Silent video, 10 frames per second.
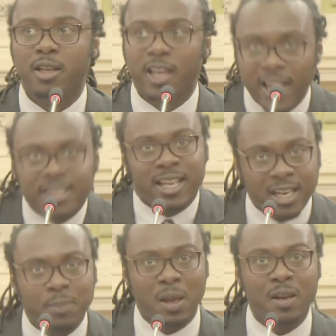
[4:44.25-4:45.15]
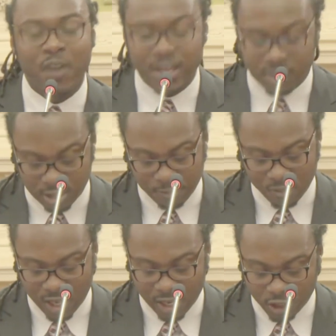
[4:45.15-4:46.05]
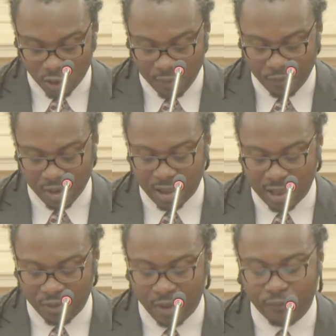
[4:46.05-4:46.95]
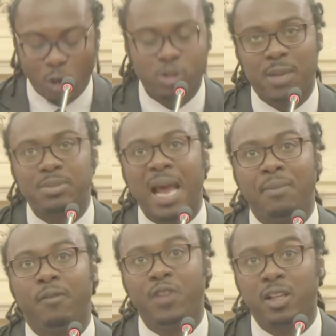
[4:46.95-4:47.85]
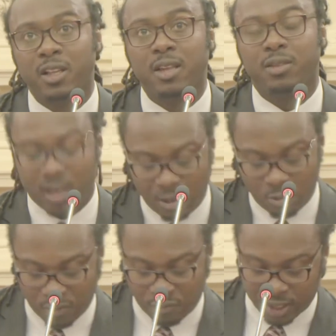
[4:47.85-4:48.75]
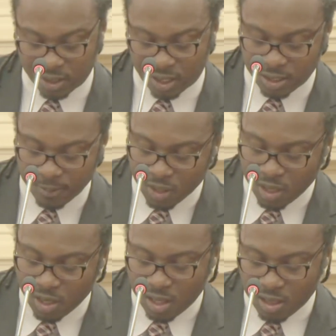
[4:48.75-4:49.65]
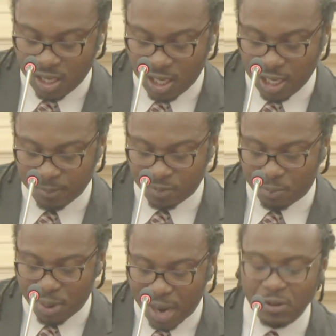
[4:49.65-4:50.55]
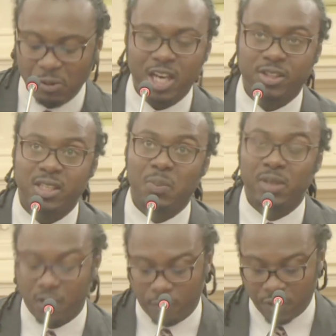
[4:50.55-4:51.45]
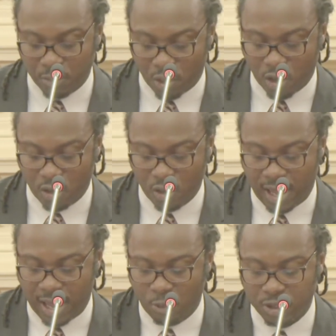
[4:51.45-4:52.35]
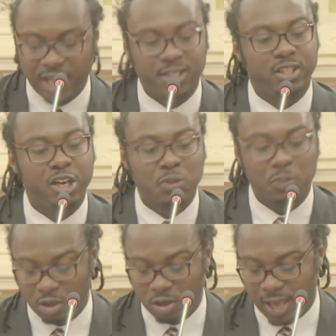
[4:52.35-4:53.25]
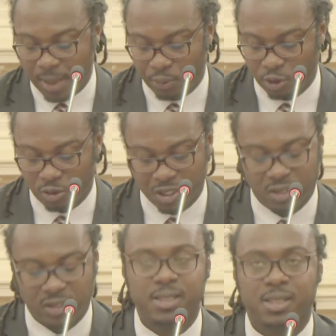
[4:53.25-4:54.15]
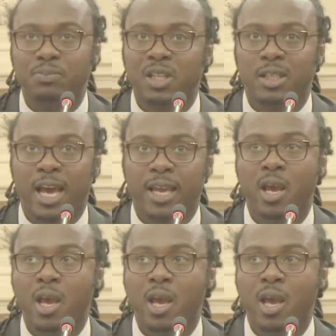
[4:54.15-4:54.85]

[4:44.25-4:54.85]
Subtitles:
it affects us. And so if it evokes some type of feeling, then it will affect us. The poverty reduction is a political football and would take serious political capital to say something like,